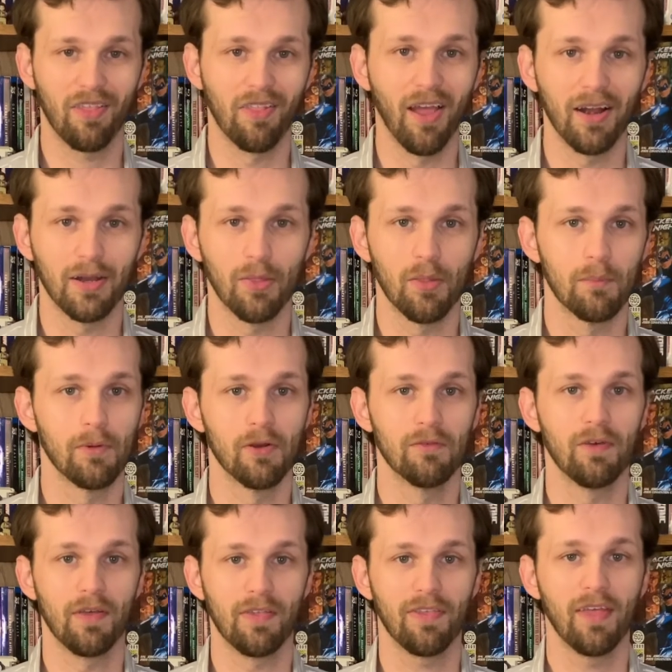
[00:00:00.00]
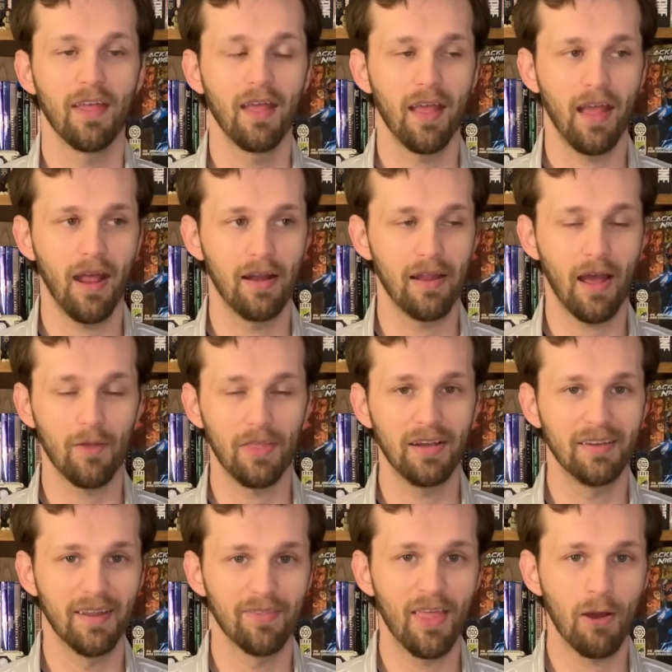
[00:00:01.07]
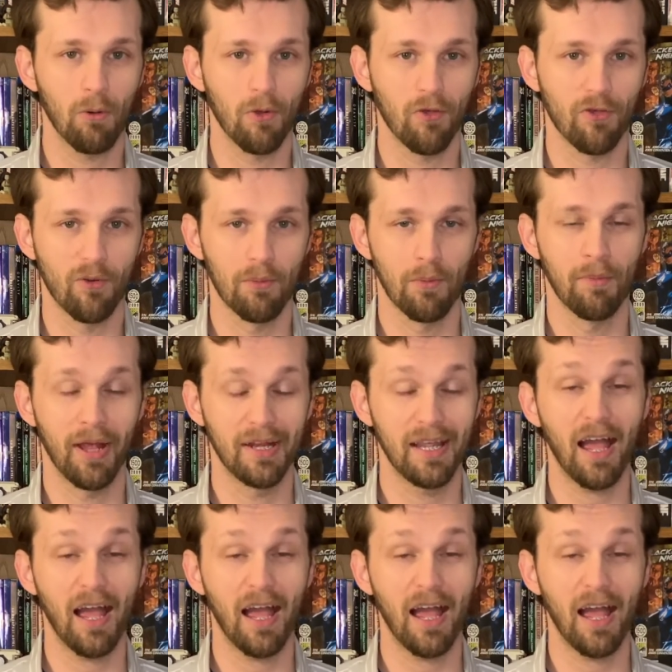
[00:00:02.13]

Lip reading: done in the movies and how they did that with Superman.